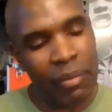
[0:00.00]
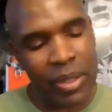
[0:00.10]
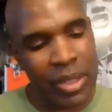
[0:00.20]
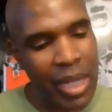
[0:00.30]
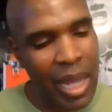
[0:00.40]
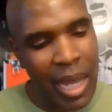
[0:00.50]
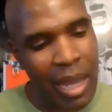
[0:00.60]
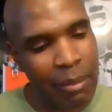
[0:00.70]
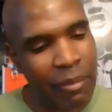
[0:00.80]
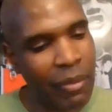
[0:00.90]
this
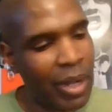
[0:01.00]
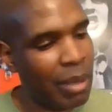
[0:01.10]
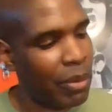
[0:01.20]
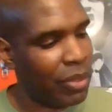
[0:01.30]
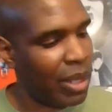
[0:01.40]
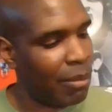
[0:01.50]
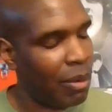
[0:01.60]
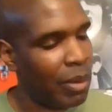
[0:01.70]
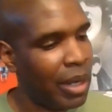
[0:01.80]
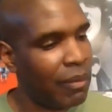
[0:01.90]
time frame with them
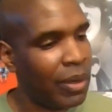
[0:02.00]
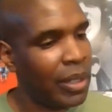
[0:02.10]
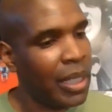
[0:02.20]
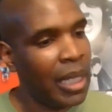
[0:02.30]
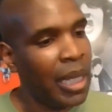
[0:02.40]
or whatever,